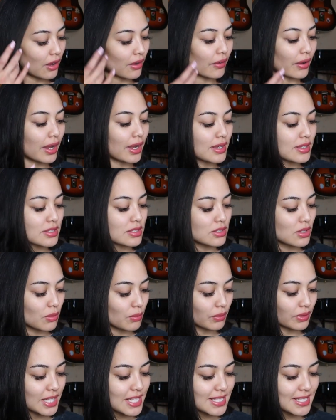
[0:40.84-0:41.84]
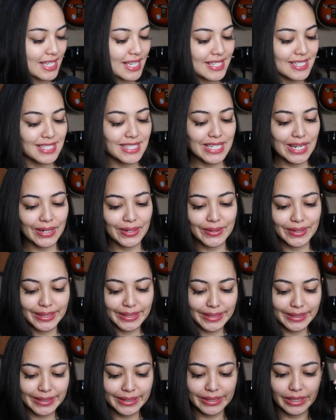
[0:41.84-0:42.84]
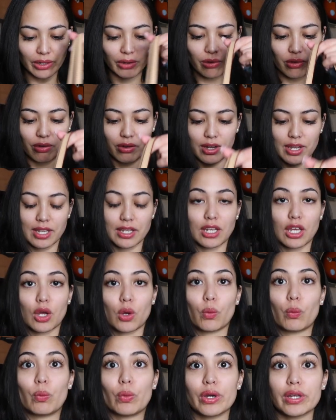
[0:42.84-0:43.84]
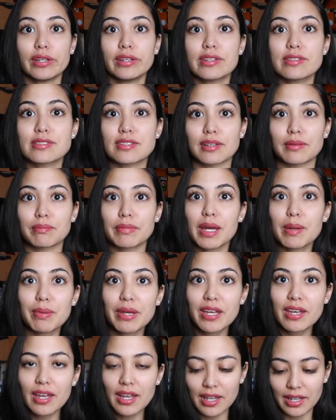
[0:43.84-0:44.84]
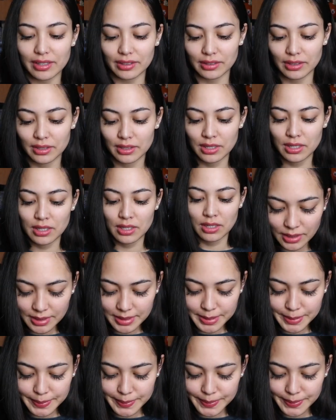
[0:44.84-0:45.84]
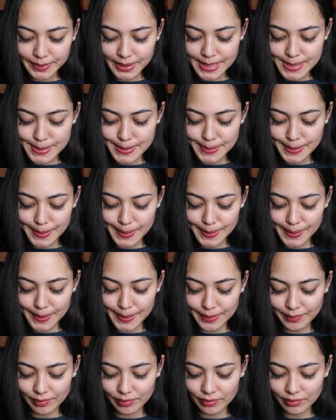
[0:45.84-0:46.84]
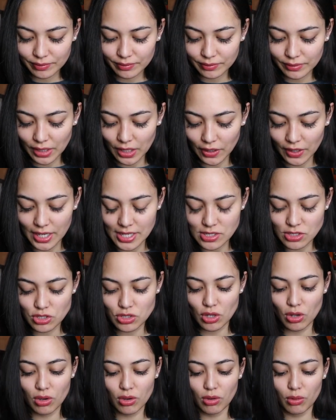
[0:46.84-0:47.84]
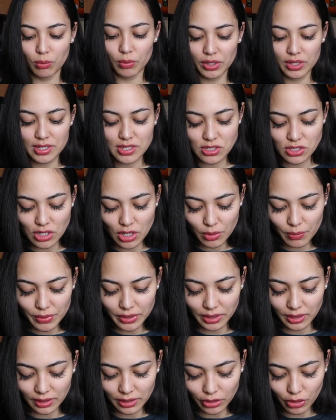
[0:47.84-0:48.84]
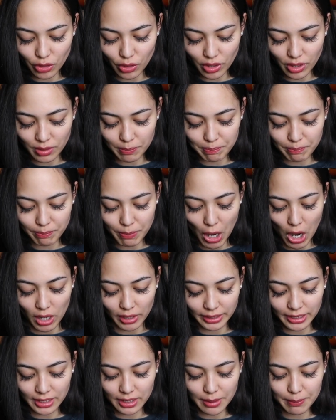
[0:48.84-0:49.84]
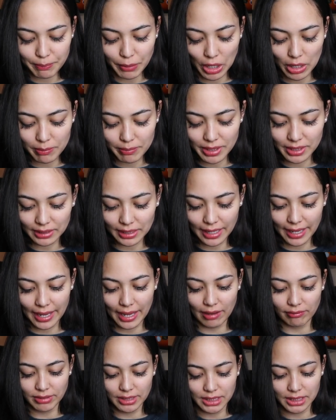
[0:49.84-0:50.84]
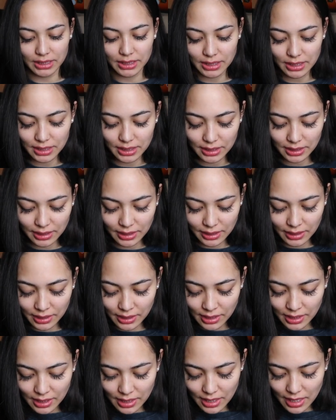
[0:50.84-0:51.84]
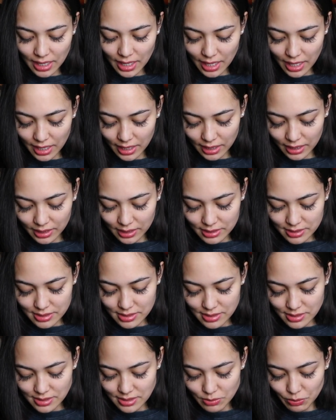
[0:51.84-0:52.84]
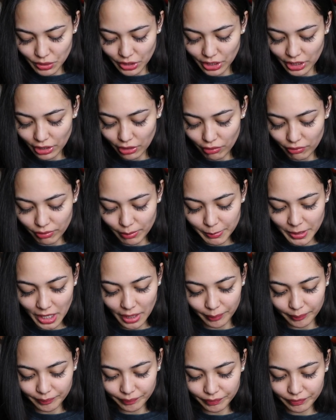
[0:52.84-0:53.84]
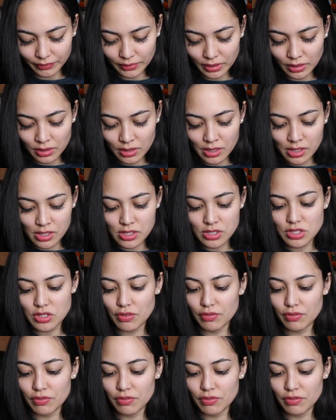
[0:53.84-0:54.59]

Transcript: Okay, so let's get started on what is in my bag. Um, let's see. All right, so we're gonna start with the little pocket compartment that I have in here and we're gonna go from there.